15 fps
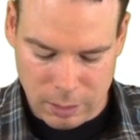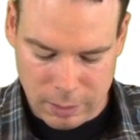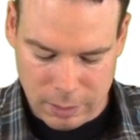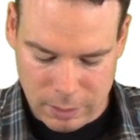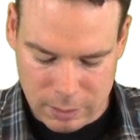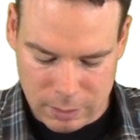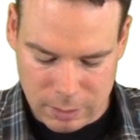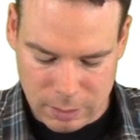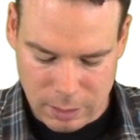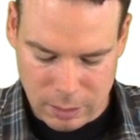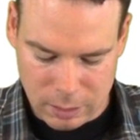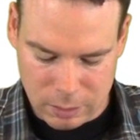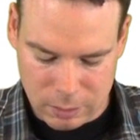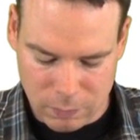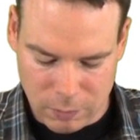its
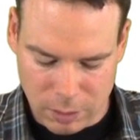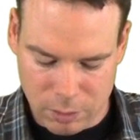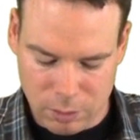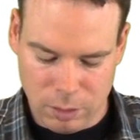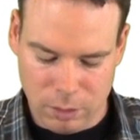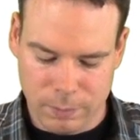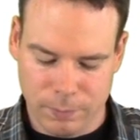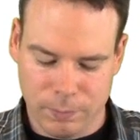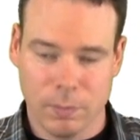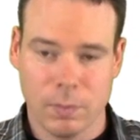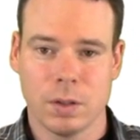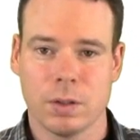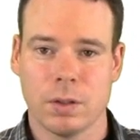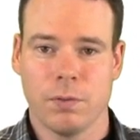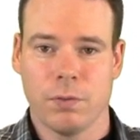x value.
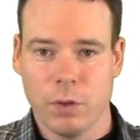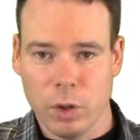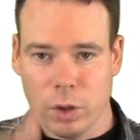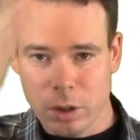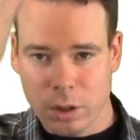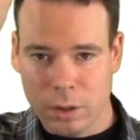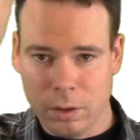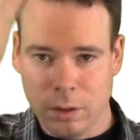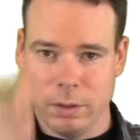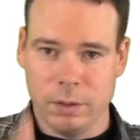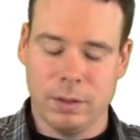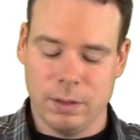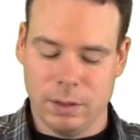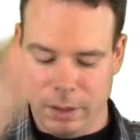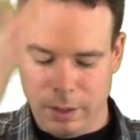It's a vertical
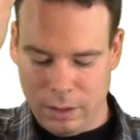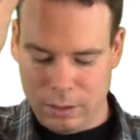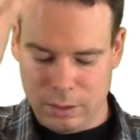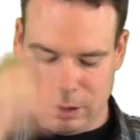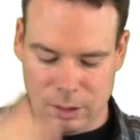slice.